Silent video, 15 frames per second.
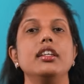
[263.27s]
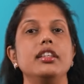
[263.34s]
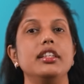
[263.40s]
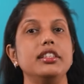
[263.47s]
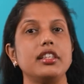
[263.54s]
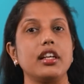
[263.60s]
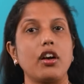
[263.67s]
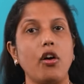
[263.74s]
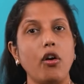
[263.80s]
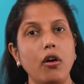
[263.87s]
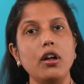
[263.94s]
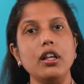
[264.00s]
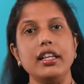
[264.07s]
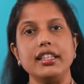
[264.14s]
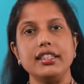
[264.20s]
these are
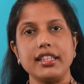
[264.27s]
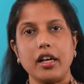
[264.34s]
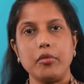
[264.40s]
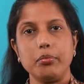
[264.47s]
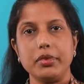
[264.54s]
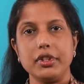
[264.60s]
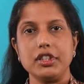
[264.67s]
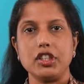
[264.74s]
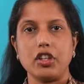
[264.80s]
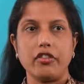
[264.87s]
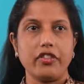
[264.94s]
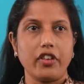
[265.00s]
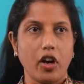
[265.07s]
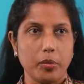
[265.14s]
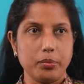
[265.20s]
all examples of
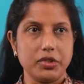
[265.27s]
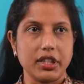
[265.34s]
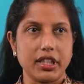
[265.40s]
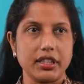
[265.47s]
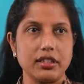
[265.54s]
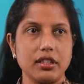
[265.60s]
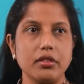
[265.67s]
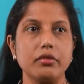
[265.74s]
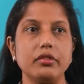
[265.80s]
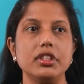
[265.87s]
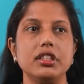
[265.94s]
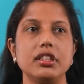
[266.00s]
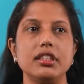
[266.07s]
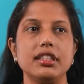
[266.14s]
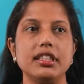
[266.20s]
objects
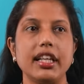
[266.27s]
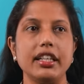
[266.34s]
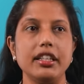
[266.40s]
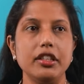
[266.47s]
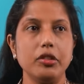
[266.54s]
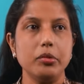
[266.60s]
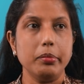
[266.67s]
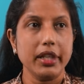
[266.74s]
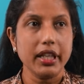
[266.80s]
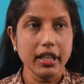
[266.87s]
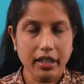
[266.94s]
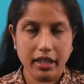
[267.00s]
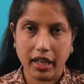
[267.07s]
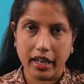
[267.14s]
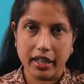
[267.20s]
which are said to be
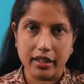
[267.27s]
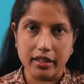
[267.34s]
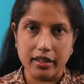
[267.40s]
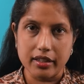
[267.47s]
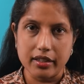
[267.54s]
chiral.